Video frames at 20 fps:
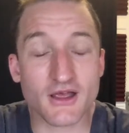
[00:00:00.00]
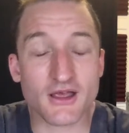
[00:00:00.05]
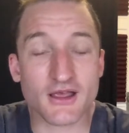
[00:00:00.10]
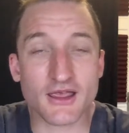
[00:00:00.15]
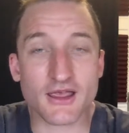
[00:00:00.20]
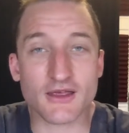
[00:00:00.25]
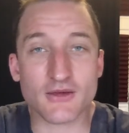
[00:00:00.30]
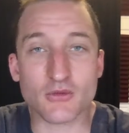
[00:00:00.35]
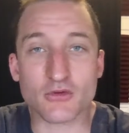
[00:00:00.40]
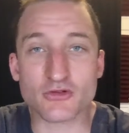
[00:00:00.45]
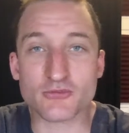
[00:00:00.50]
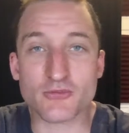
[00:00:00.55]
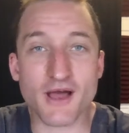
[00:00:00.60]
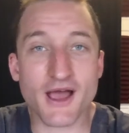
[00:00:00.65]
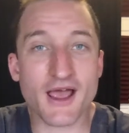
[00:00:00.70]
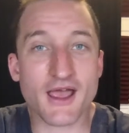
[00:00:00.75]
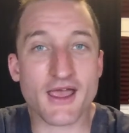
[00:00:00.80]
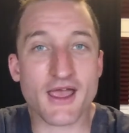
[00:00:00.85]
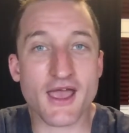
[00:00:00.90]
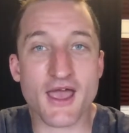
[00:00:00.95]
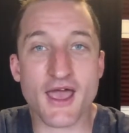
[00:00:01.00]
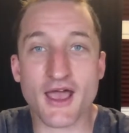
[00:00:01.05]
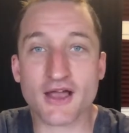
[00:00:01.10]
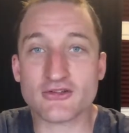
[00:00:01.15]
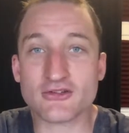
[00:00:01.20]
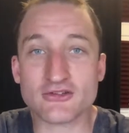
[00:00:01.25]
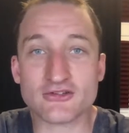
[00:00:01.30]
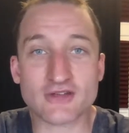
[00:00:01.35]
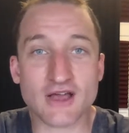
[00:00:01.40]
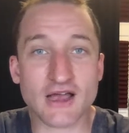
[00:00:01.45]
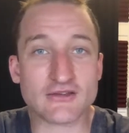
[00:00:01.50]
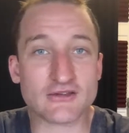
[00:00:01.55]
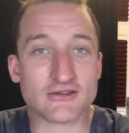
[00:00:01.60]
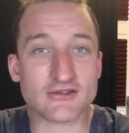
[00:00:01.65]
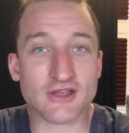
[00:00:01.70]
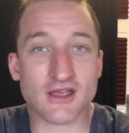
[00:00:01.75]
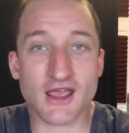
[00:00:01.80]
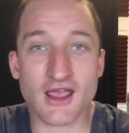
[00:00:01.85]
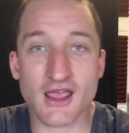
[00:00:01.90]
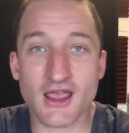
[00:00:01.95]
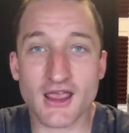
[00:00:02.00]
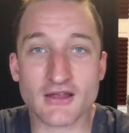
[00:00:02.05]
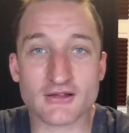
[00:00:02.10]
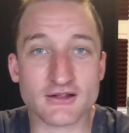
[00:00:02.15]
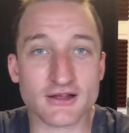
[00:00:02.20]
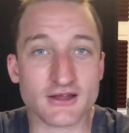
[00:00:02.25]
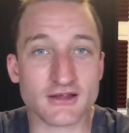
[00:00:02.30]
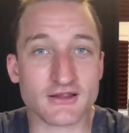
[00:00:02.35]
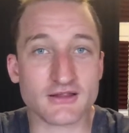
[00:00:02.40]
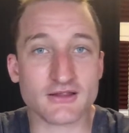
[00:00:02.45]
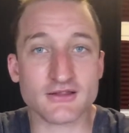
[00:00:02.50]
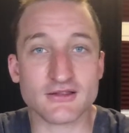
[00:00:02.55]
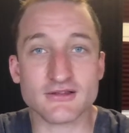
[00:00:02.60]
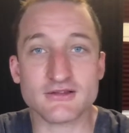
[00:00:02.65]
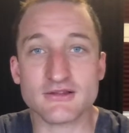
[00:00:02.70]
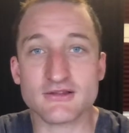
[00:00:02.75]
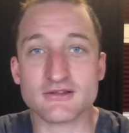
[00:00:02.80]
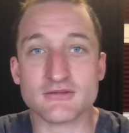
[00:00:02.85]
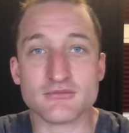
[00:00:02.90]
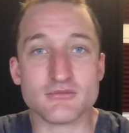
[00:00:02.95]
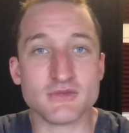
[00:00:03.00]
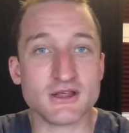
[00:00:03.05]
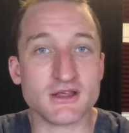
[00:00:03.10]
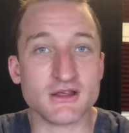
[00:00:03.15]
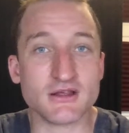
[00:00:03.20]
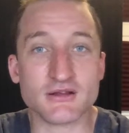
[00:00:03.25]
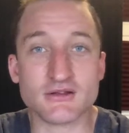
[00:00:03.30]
it was my exercise to say, hey, like, this is me,